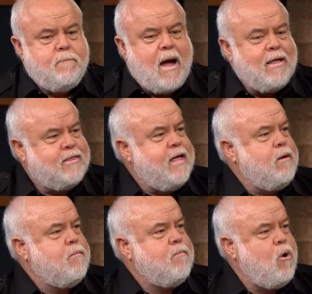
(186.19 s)
I
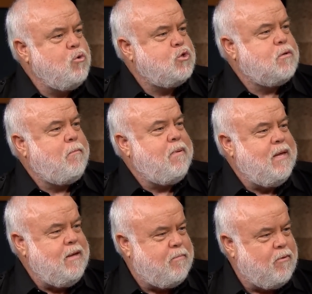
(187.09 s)
think most
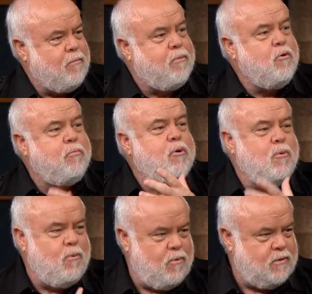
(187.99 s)
people
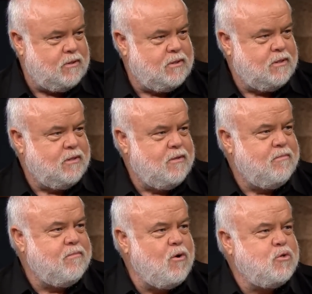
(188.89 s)
poo-poo,
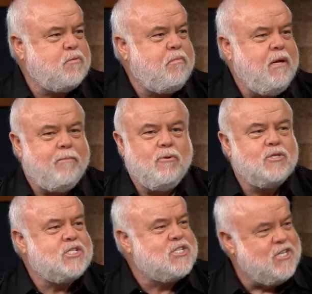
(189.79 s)
most people
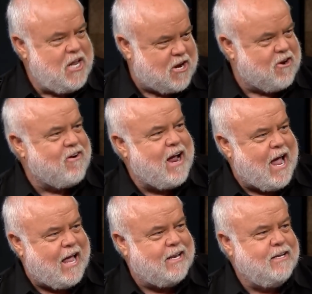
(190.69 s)
snicker
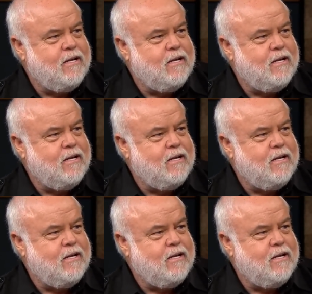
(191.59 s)
at.